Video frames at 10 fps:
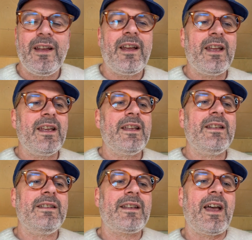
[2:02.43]

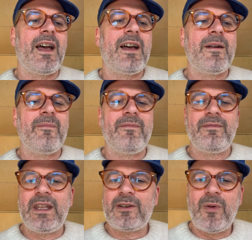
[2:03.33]
is
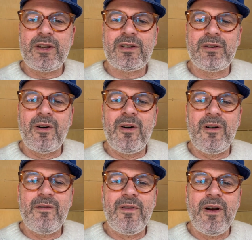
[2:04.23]
this question
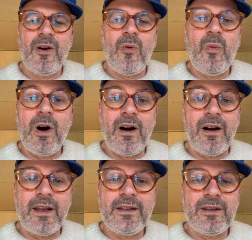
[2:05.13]
of,
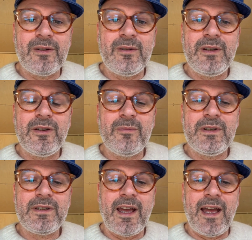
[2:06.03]
why do
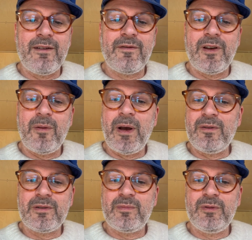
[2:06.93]
humans have
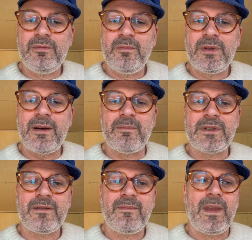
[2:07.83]
opposable
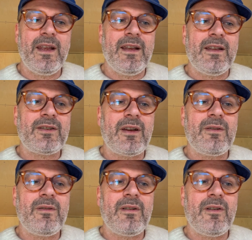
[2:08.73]
thumbs?
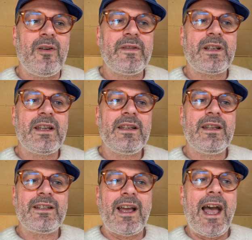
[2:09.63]
So obviously
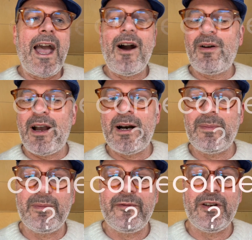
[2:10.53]
there's a how
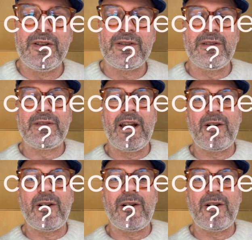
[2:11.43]
come version of that